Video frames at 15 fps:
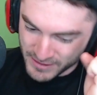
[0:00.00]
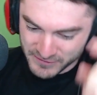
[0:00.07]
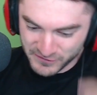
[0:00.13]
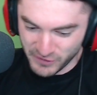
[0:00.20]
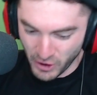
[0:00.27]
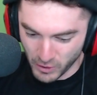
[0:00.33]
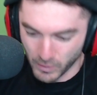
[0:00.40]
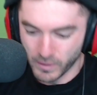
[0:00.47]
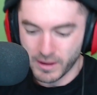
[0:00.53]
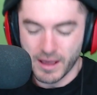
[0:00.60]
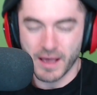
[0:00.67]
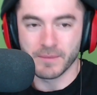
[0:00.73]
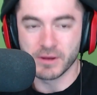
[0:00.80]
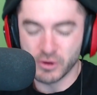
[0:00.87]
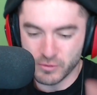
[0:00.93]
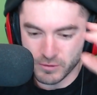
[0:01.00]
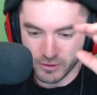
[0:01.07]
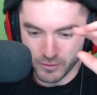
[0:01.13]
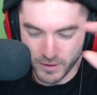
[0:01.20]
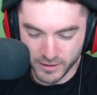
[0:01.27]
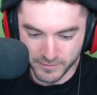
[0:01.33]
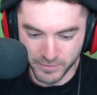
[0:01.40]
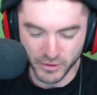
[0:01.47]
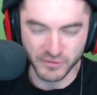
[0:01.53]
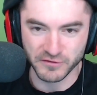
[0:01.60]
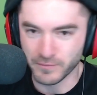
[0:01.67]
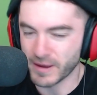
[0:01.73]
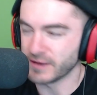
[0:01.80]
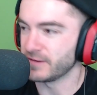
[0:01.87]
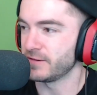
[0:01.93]
So, I mean, Uber acquired
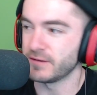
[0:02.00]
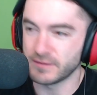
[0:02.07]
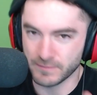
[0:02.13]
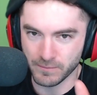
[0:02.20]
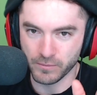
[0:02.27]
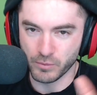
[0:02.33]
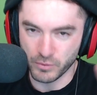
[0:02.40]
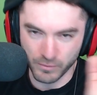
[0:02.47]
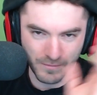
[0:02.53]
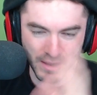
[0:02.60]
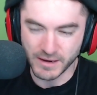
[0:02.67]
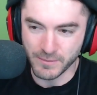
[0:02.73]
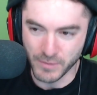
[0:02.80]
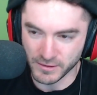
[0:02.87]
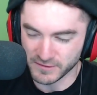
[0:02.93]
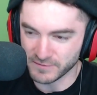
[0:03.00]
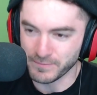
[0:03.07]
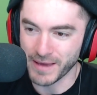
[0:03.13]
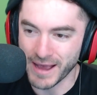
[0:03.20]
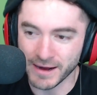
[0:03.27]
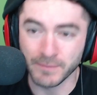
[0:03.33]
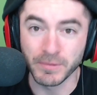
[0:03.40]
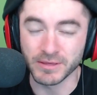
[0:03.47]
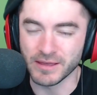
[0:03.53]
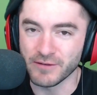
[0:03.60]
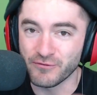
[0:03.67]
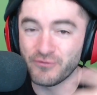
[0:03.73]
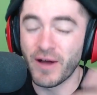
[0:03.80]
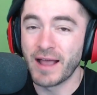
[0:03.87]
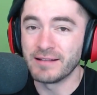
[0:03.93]
Postmates many months back, but they
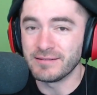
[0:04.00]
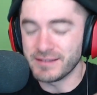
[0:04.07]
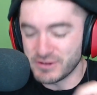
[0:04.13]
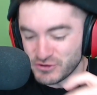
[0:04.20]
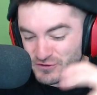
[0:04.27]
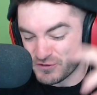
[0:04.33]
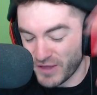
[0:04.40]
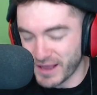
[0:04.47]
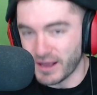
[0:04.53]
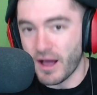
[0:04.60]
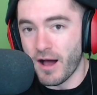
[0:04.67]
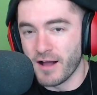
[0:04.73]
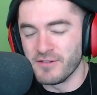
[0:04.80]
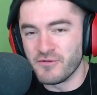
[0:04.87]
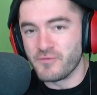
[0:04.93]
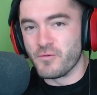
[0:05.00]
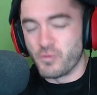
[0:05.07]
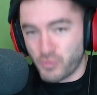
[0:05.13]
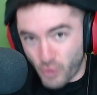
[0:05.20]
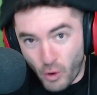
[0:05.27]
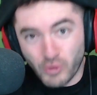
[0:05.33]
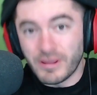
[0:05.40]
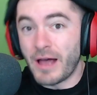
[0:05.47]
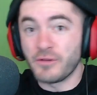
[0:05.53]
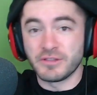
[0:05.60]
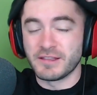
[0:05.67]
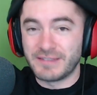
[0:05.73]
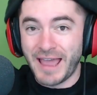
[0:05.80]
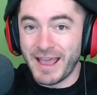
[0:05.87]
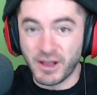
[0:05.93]
finally just, like, rolled out the
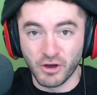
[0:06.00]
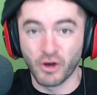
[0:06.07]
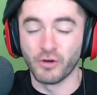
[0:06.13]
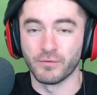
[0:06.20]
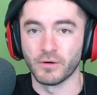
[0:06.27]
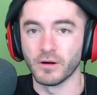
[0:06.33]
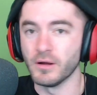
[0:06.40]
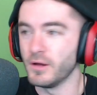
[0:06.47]
takeover.